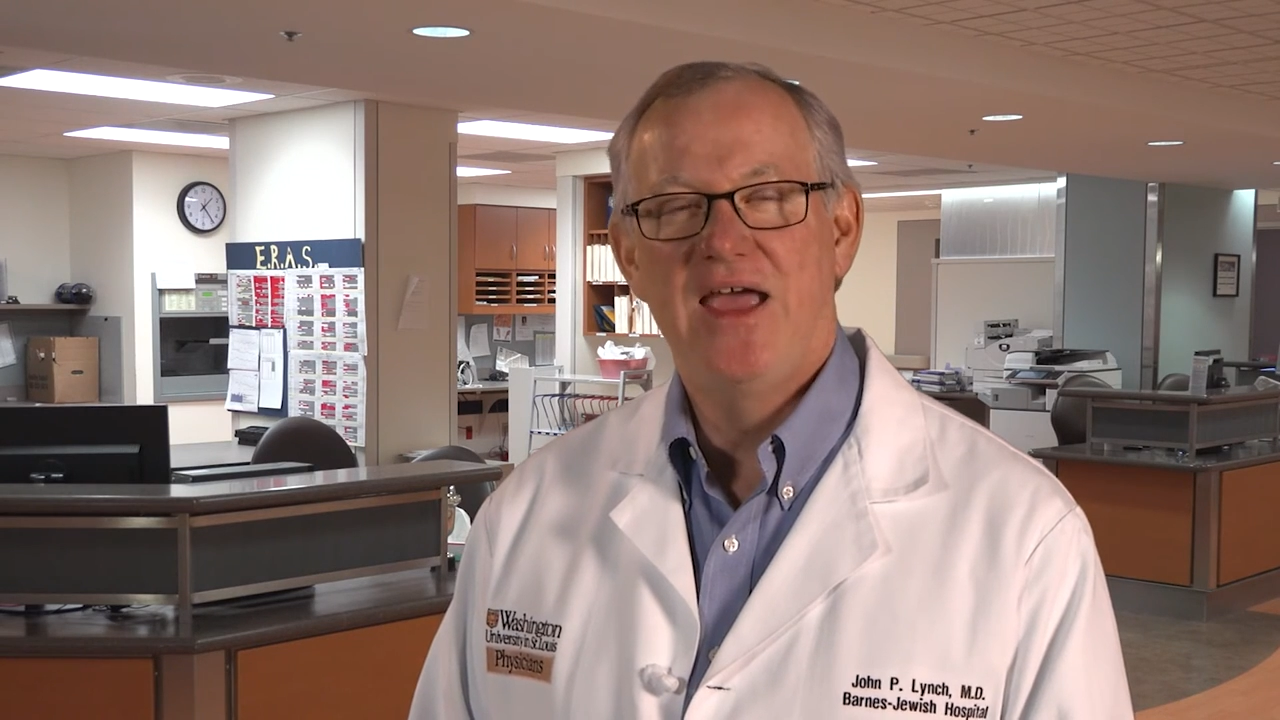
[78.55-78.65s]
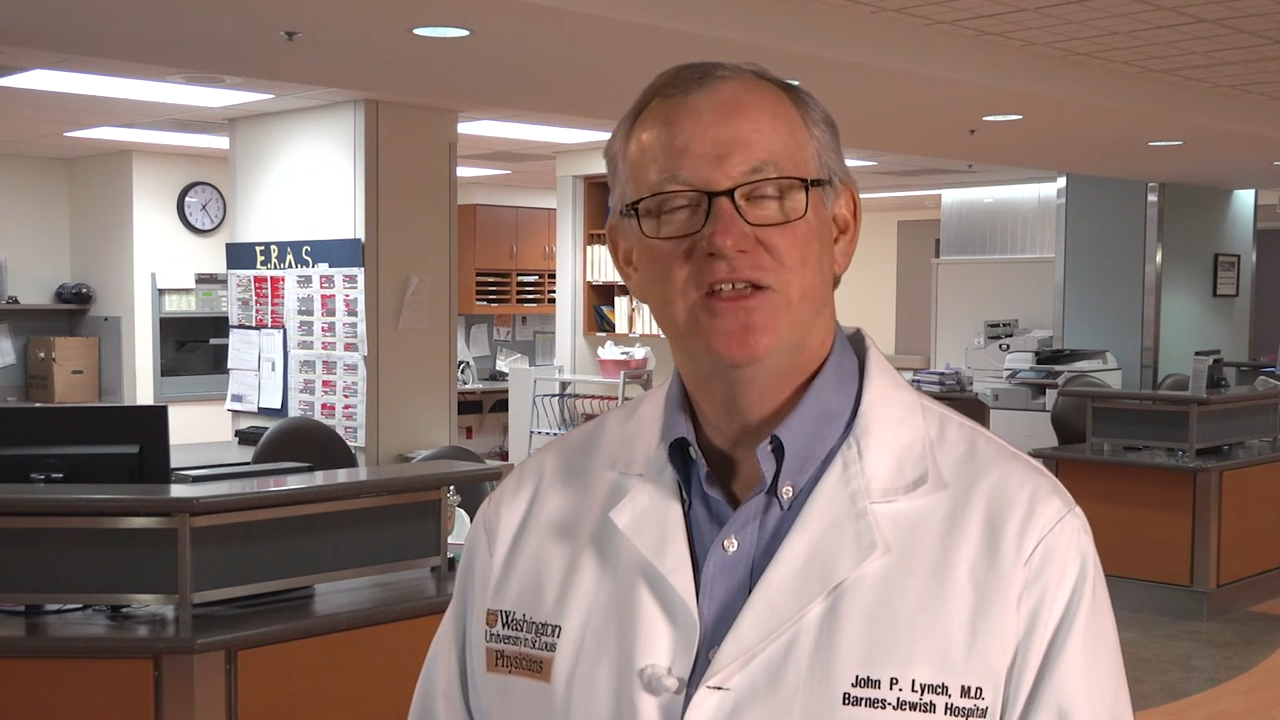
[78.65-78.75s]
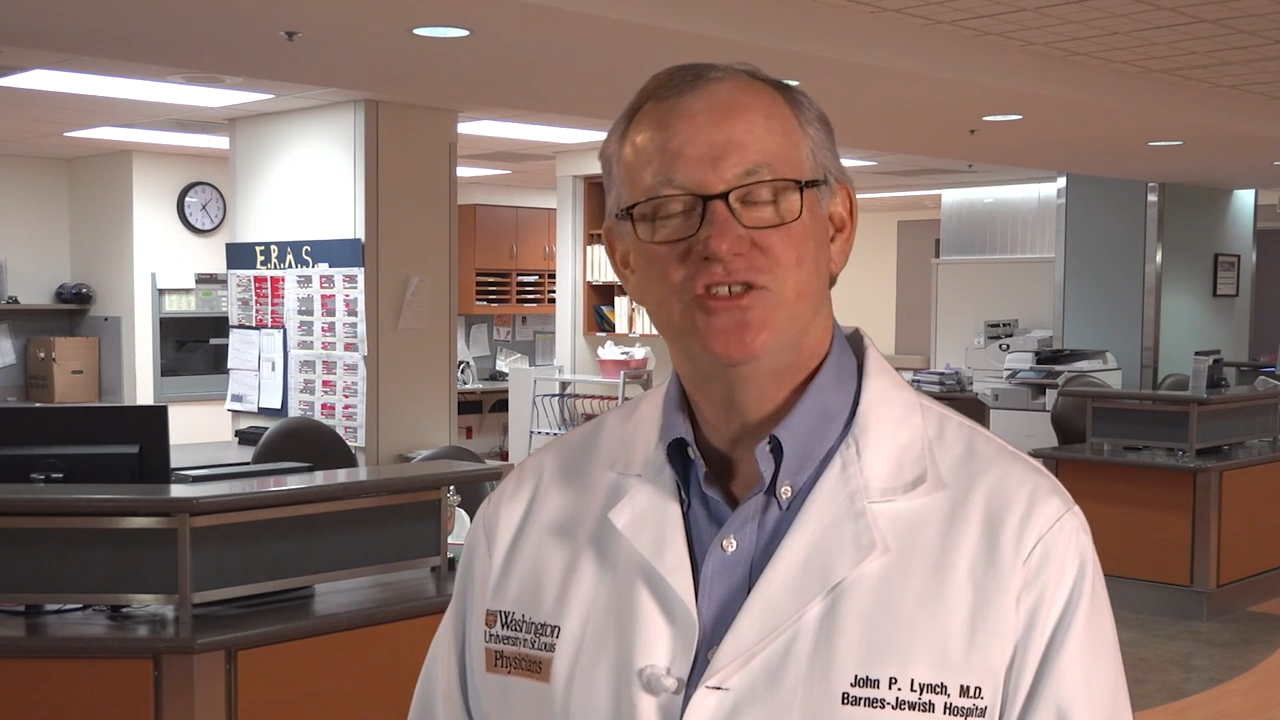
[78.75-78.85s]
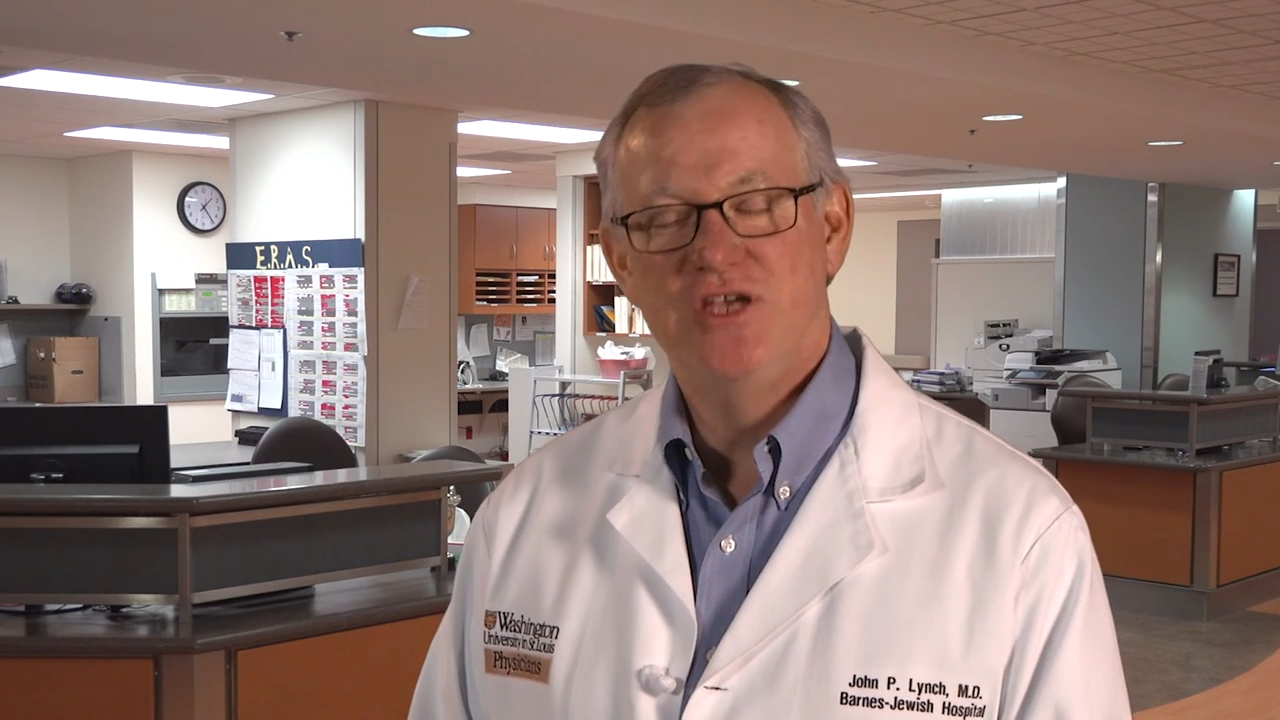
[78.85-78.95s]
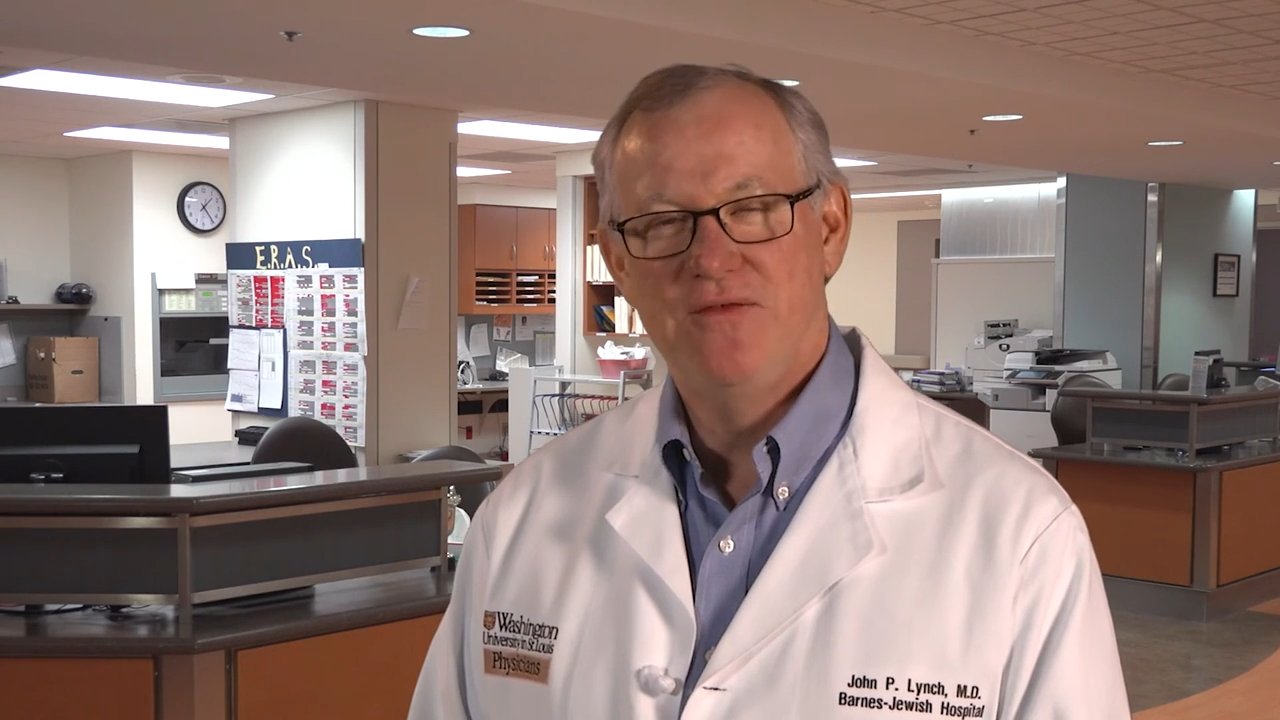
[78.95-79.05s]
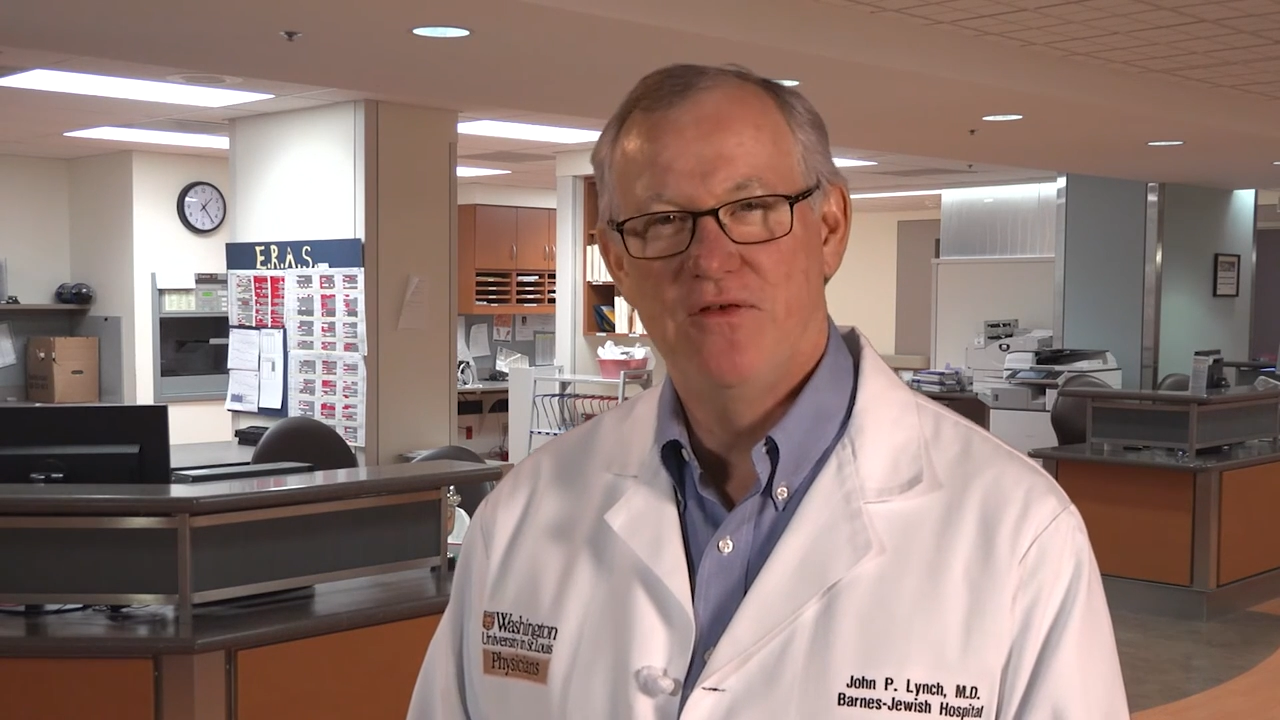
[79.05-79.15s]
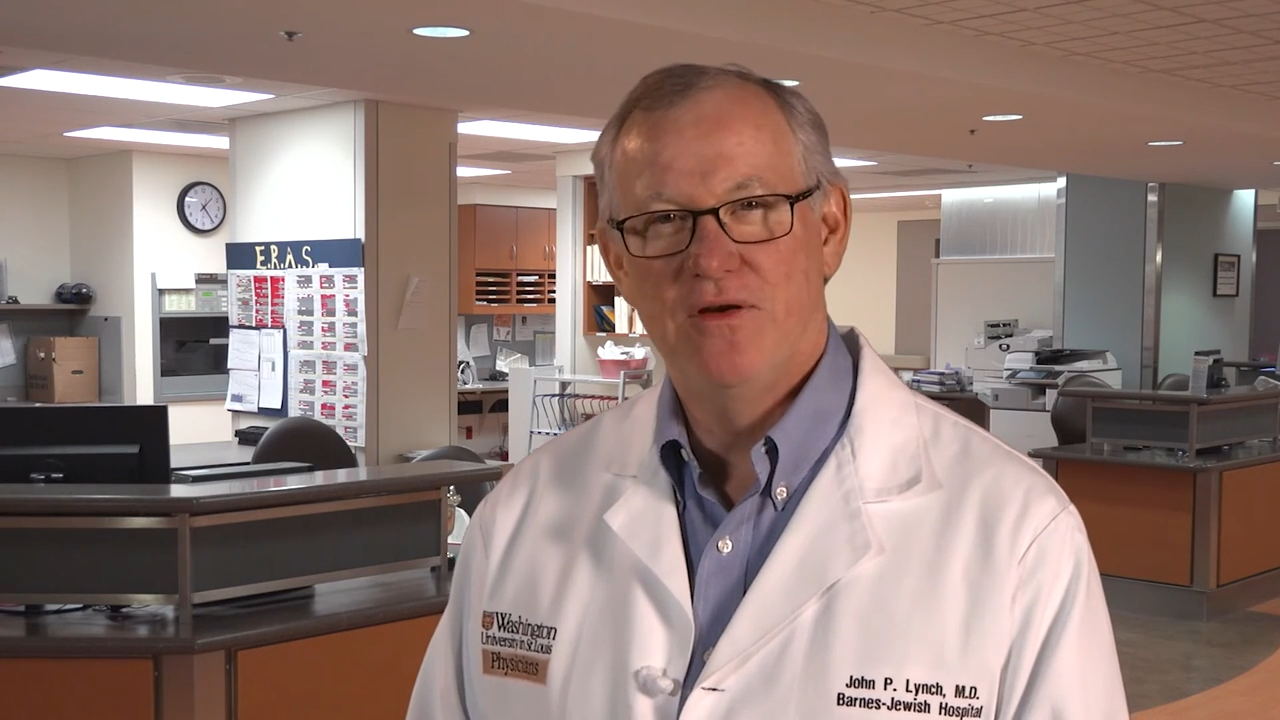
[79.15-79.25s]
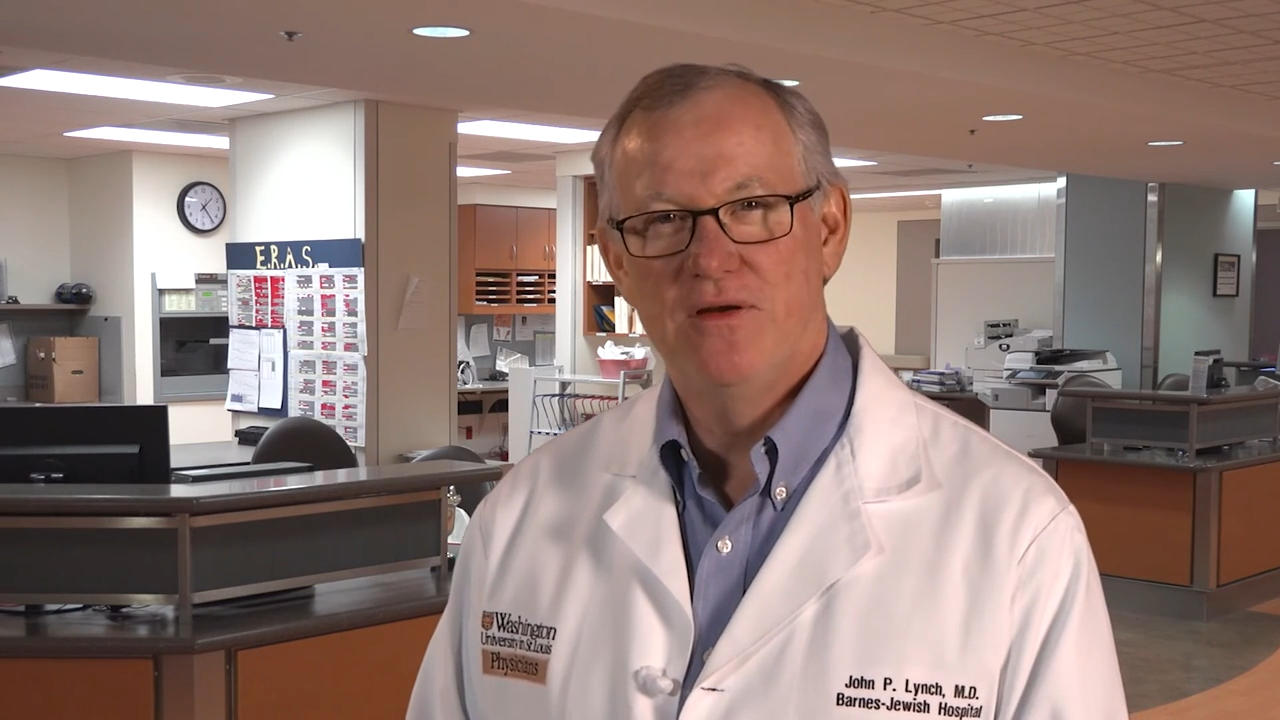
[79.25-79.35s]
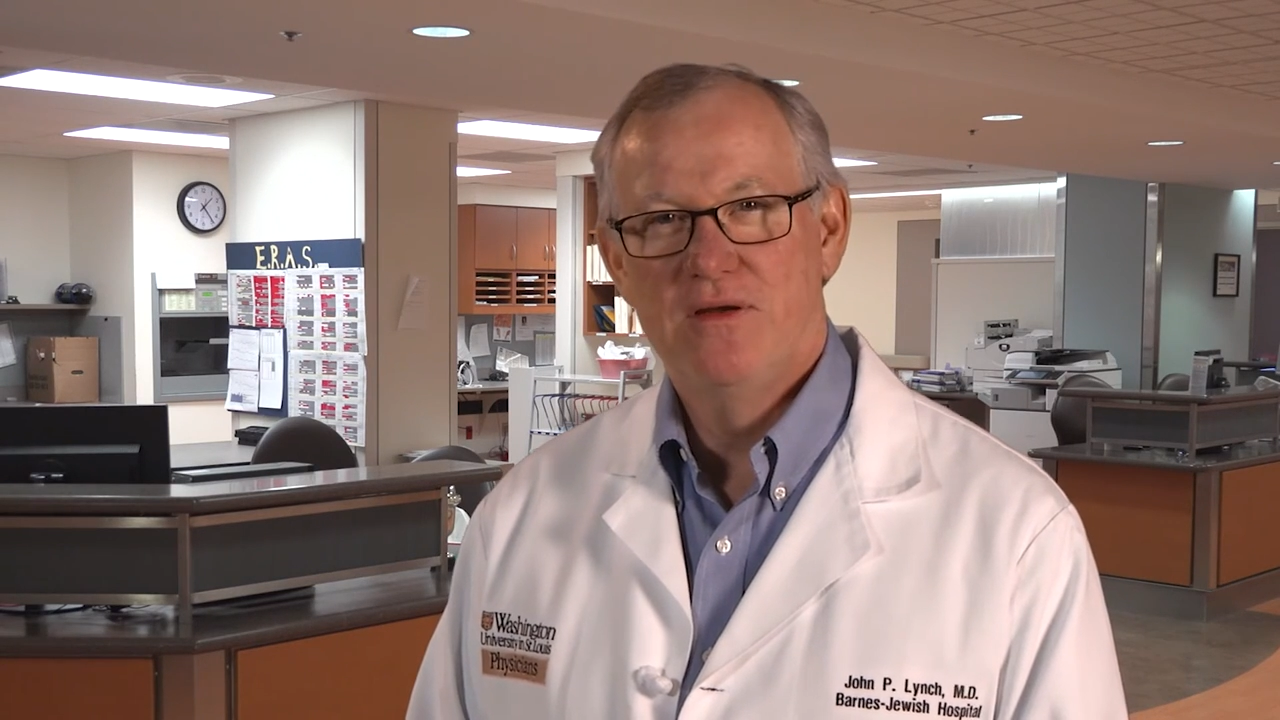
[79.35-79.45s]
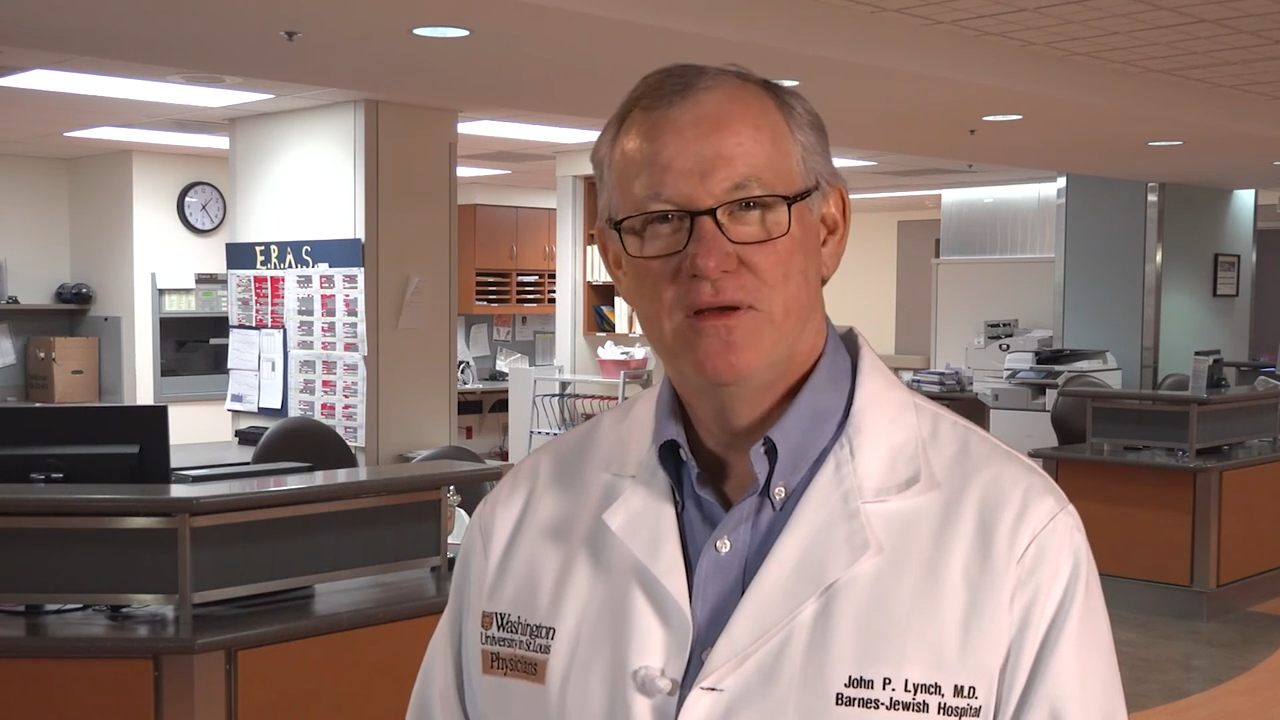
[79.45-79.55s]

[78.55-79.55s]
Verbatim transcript: achiever.